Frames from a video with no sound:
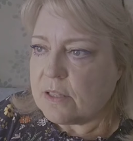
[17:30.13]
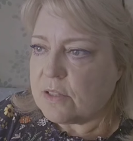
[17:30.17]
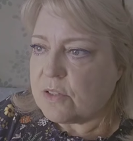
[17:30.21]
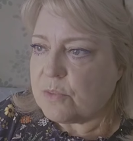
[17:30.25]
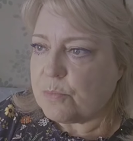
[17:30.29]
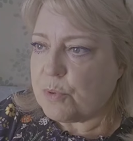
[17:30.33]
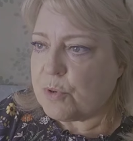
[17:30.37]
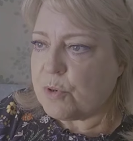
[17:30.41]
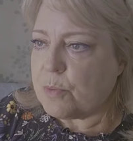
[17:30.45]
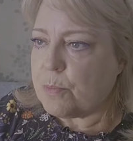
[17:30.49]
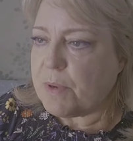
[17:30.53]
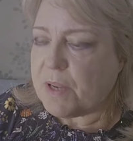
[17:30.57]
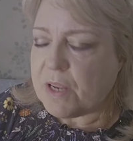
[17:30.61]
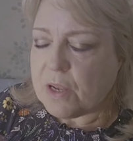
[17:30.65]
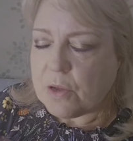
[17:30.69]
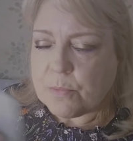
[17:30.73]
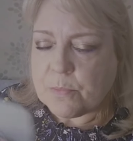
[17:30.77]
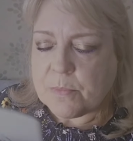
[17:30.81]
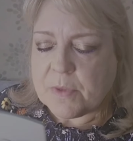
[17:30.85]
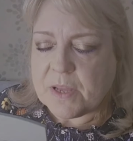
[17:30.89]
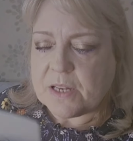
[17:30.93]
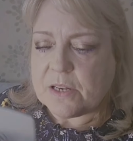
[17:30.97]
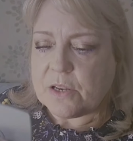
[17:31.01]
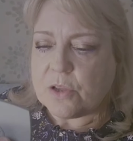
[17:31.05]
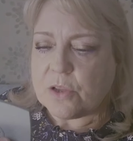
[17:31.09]
Put a bit
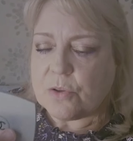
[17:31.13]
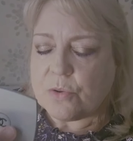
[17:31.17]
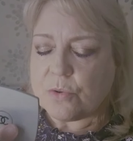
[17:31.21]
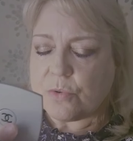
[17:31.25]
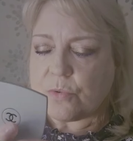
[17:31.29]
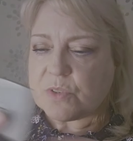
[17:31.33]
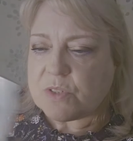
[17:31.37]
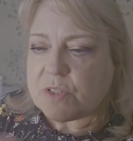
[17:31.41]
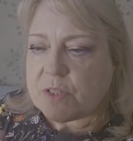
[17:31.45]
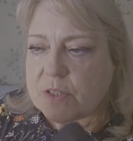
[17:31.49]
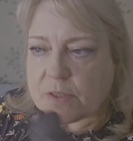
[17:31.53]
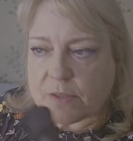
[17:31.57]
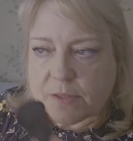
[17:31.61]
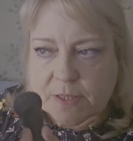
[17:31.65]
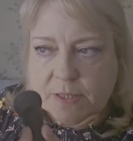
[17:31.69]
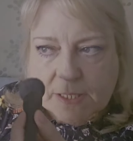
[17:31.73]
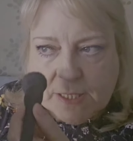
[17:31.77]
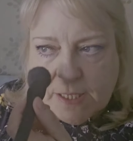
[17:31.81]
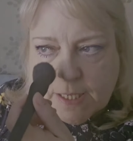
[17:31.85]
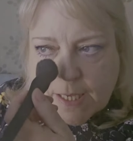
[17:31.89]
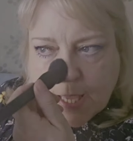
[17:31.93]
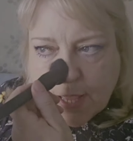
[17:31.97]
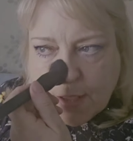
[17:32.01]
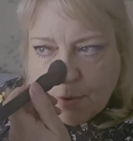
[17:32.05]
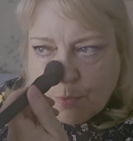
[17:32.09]
on my nose and
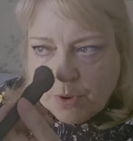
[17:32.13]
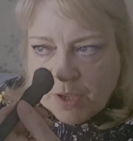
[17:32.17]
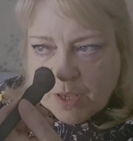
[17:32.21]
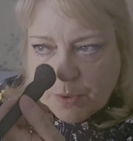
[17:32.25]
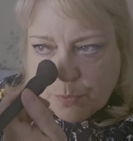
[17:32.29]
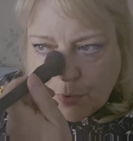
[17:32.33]
see how